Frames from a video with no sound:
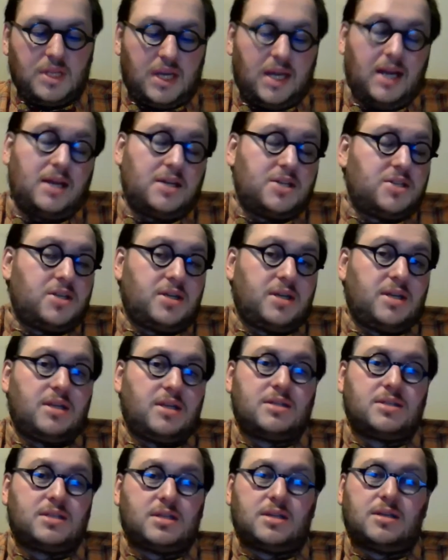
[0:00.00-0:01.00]
And actually,
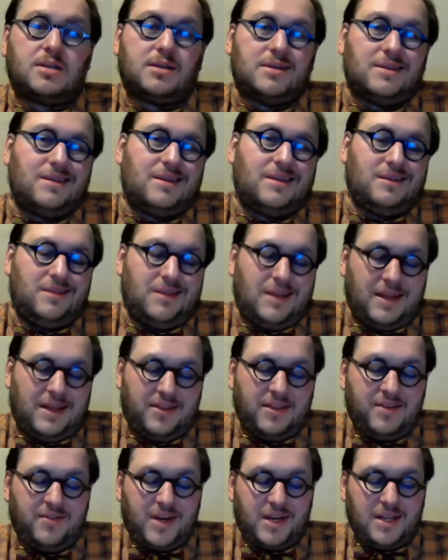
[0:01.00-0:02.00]
there's the
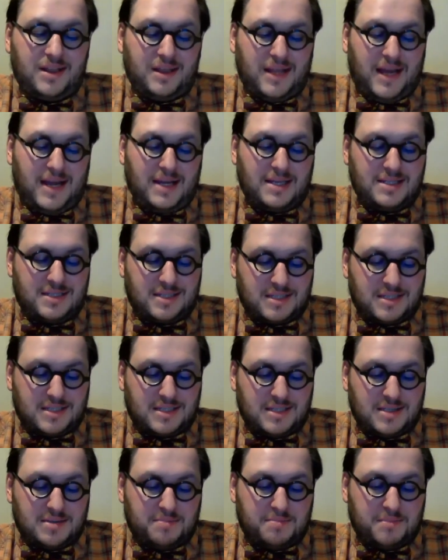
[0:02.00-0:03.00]
very last
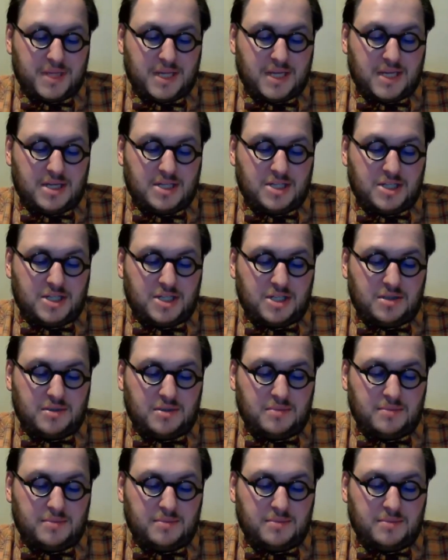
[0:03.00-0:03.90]
speech,